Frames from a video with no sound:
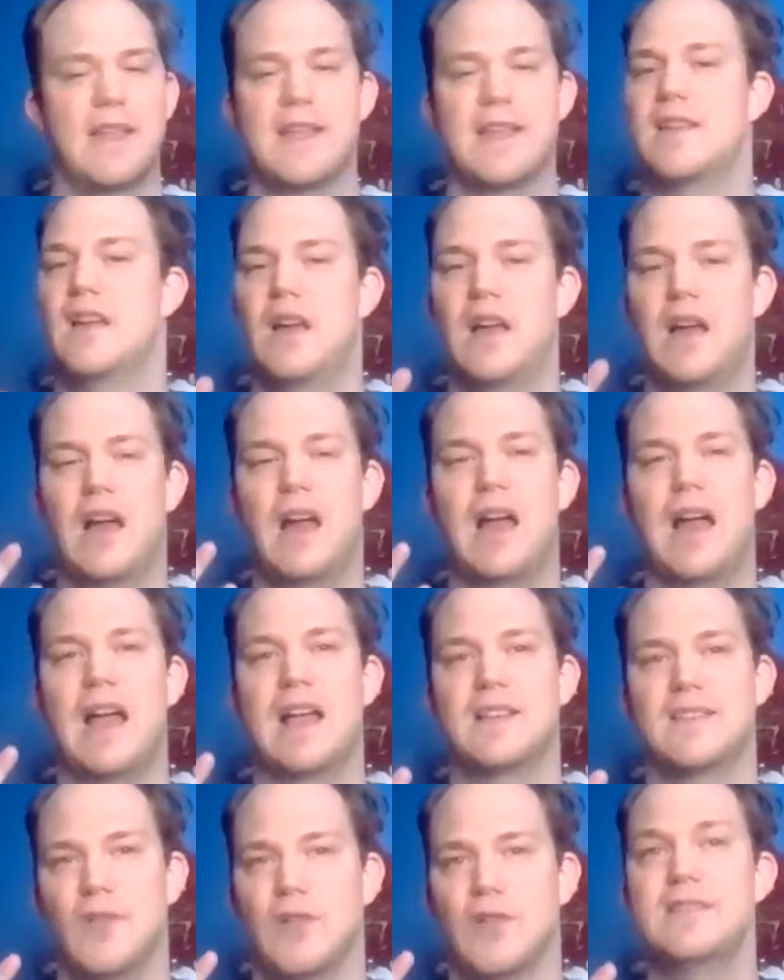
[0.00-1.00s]
Like,
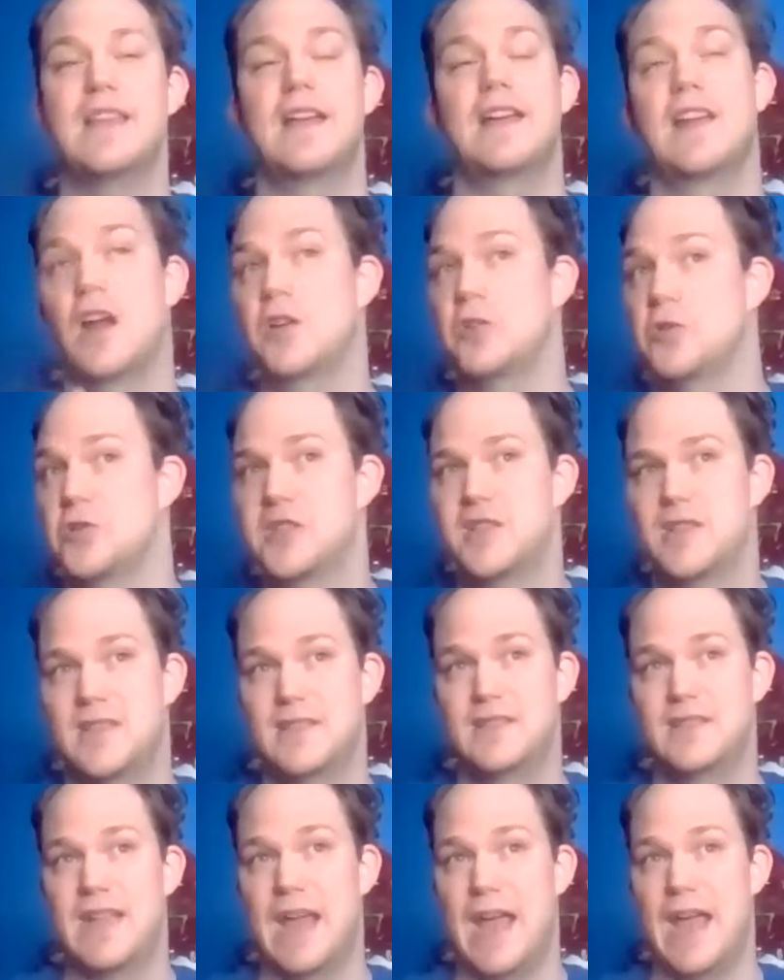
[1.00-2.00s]
as long as they can
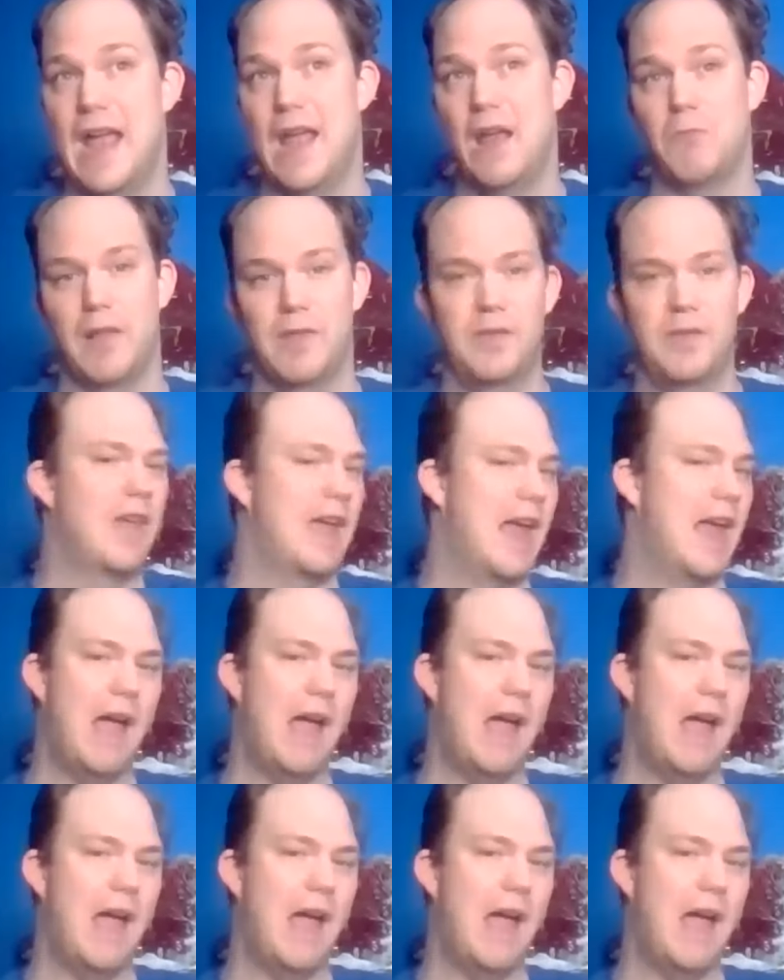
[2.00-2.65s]
understand what they